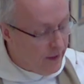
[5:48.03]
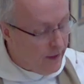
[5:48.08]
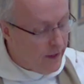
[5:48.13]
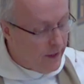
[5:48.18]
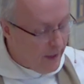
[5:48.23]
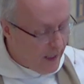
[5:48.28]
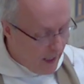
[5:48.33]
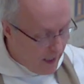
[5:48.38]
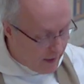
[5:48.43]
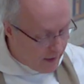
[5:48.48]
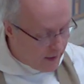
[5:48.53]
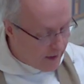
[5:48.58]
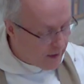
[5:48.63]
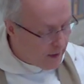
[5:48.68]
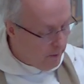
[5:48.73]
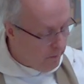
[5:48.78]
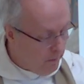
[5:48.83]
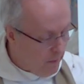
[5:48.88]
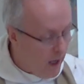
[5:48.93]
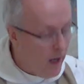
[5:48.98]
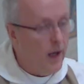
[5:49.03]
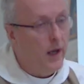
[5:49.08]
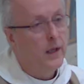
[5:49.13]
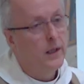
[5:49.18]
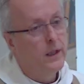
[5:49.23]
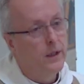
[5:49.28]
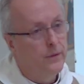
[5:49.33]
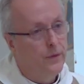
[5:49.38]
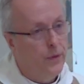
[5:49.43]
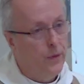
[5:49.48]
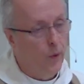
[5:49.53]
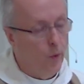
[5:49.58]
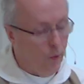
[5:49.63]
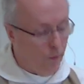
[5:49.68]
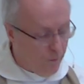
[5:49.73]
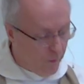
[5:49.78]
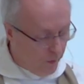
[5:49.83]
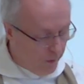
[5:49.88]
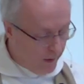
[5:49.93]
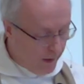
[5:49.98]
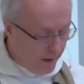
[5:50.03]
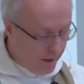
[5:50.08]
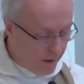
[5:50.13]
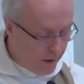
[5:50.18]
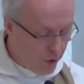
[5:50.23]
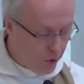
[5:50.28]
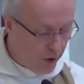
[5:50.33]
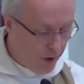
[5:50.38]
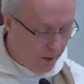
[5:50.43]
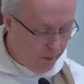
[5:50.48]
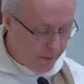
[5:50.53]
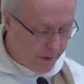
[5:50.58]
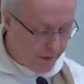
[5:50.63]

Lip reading: That is the mark of thoughtful leadership.